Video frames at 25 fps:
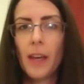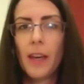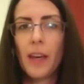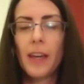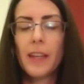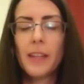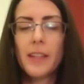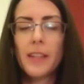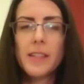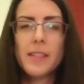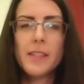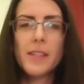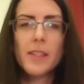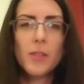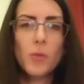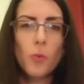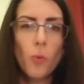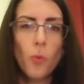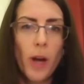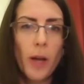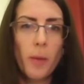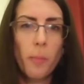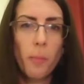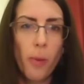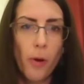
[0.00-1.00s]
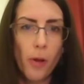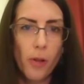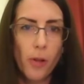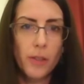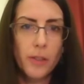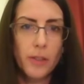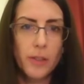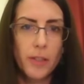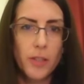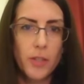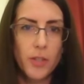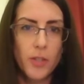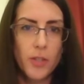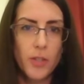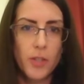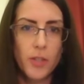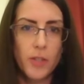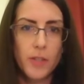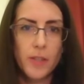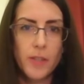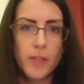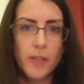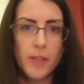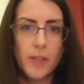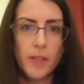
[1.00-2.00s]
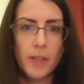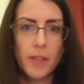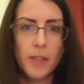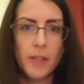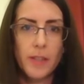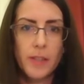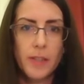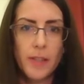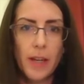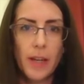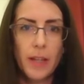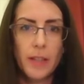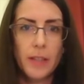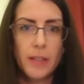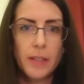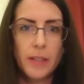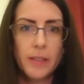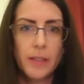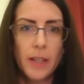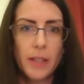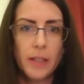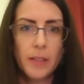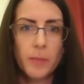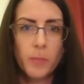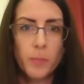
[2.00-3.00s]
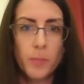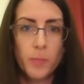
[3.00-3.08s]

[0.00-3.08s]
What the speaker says: and this is why politicians decided that